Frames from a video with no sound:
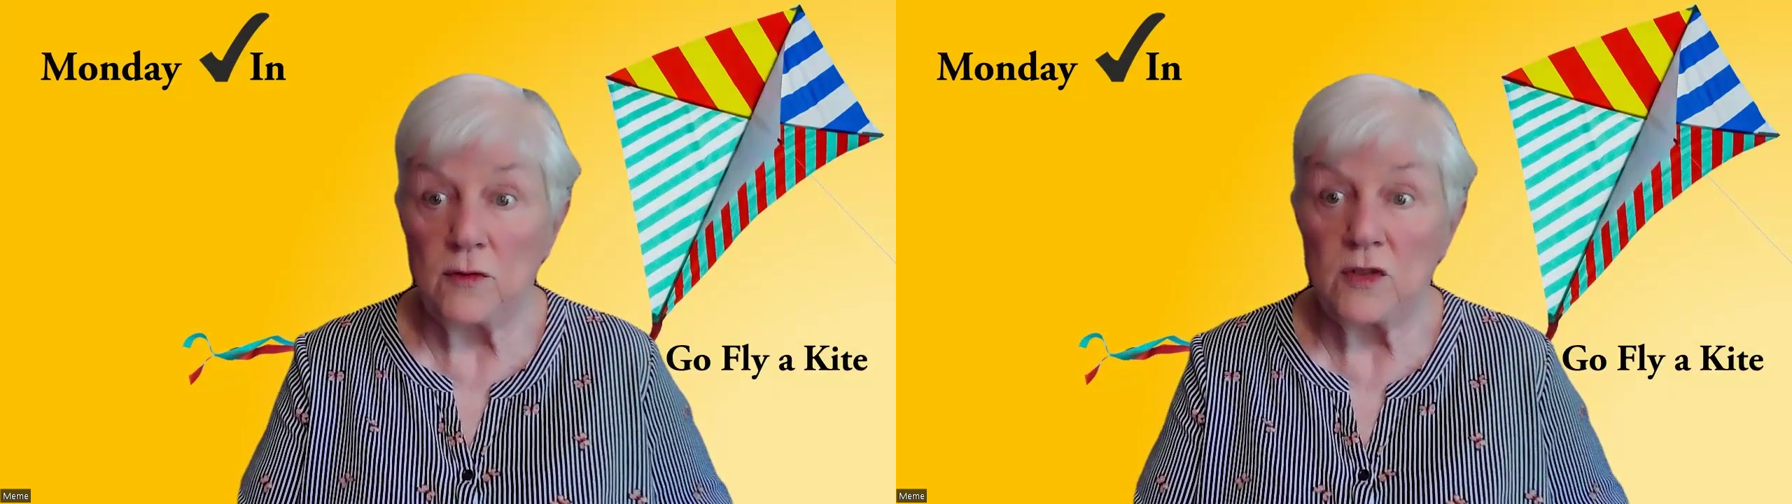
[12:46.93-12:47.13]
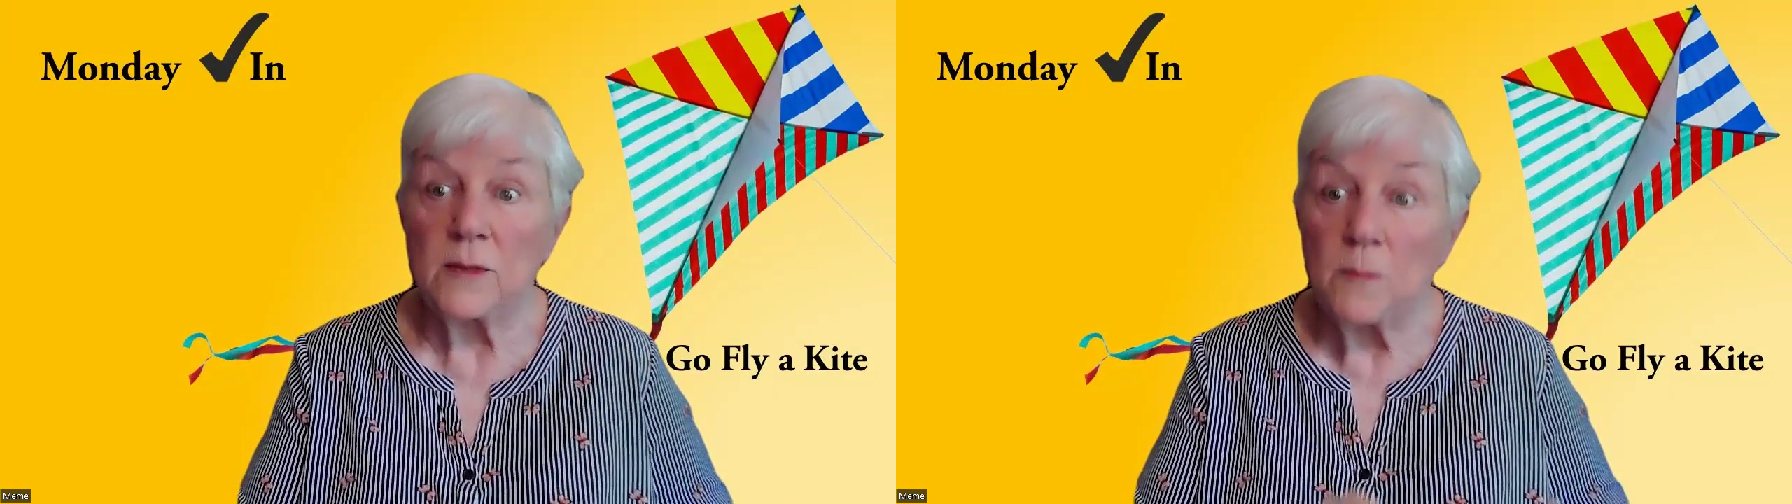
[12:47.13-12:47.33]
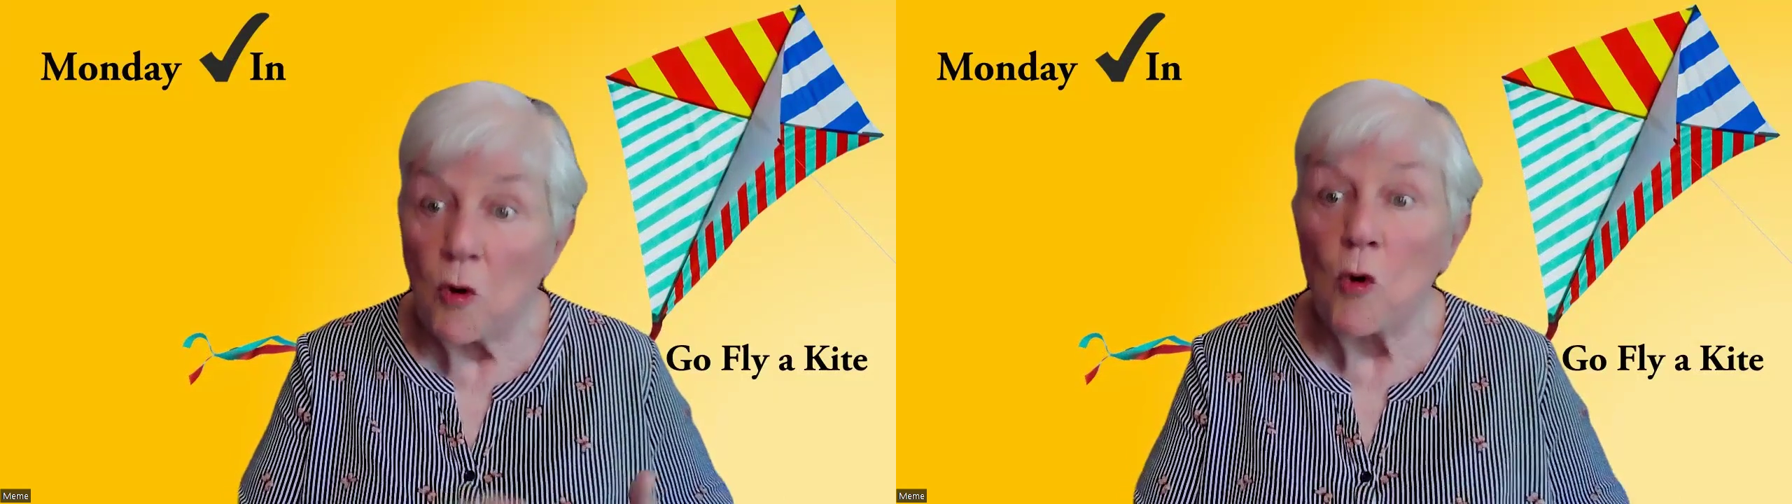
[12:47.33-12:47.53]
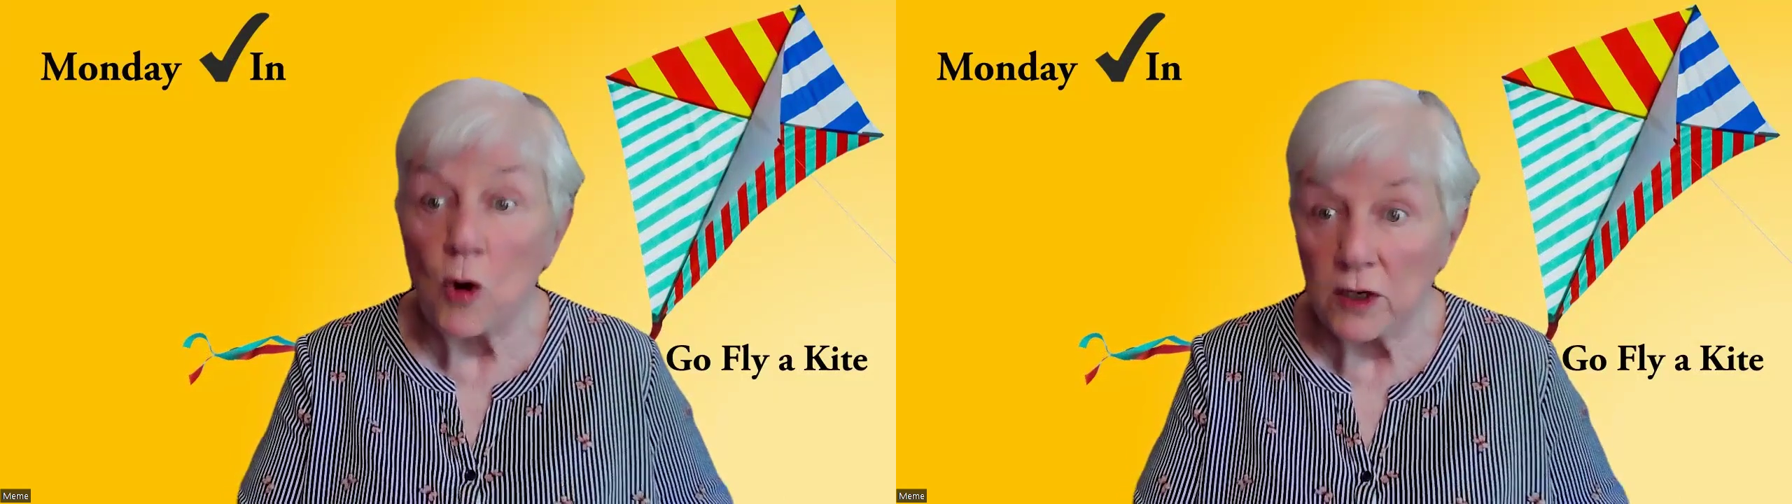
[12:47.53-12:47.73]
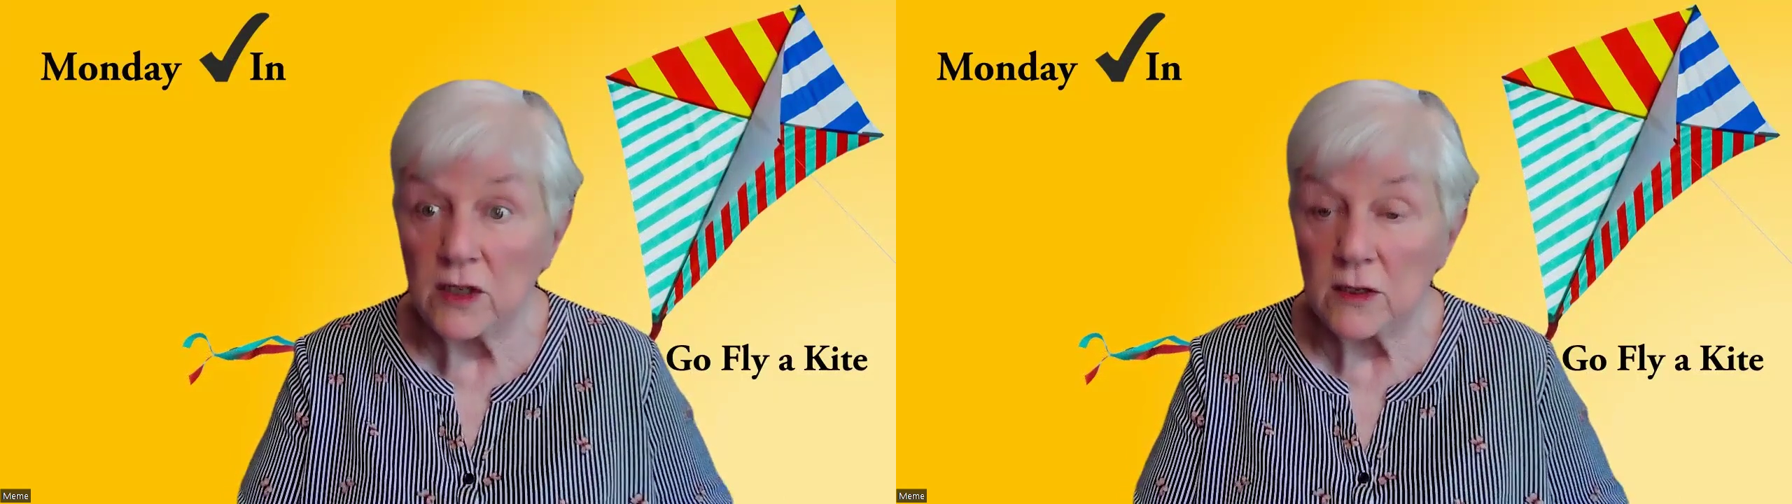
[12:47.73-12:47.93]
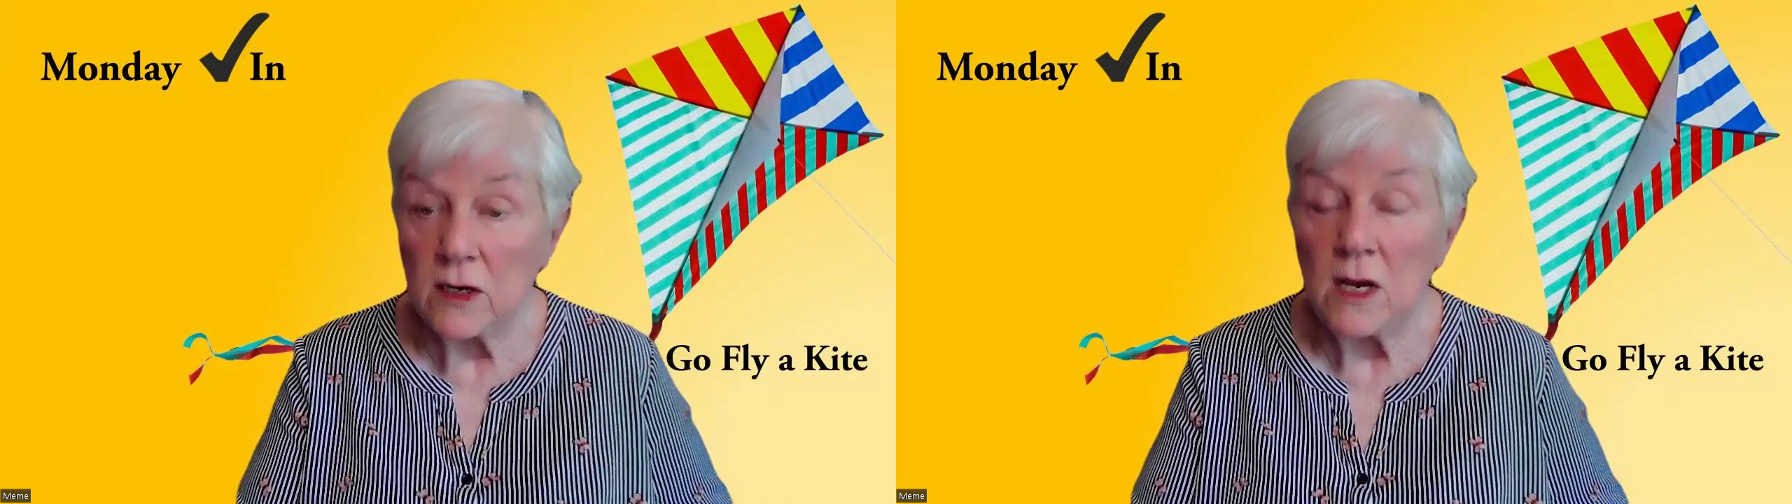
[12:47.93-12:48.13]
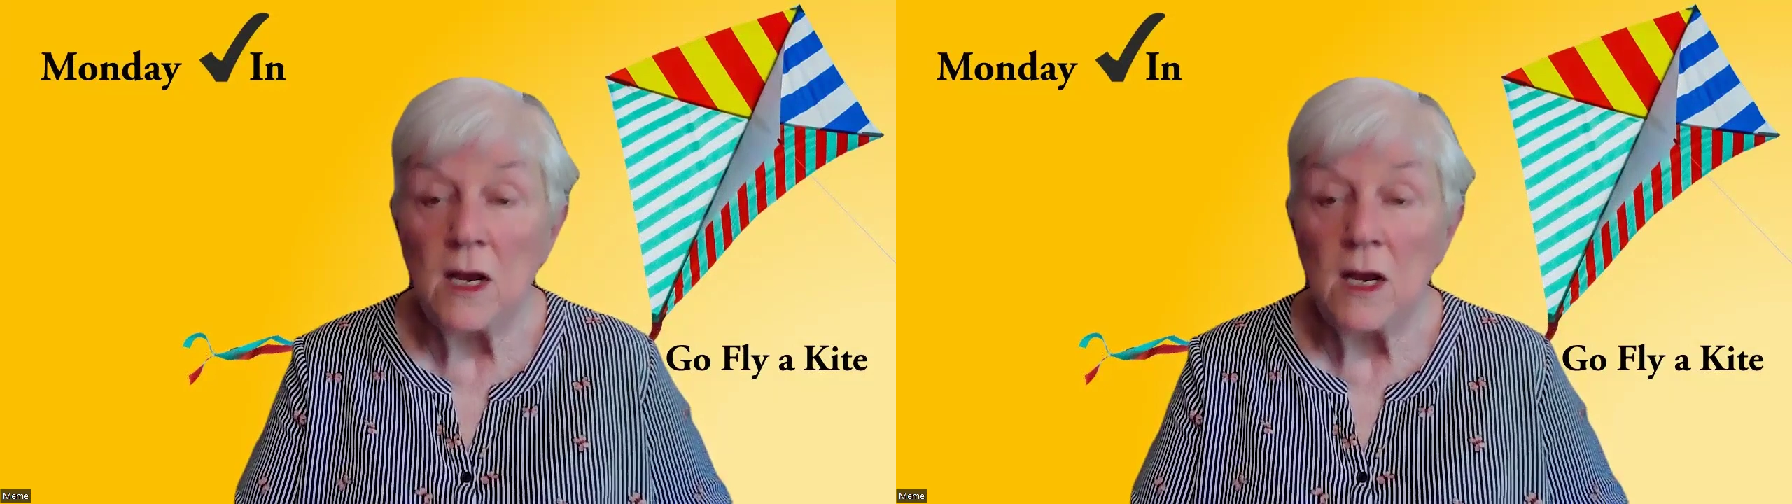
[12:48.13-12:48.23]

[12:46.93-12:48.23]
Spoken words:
support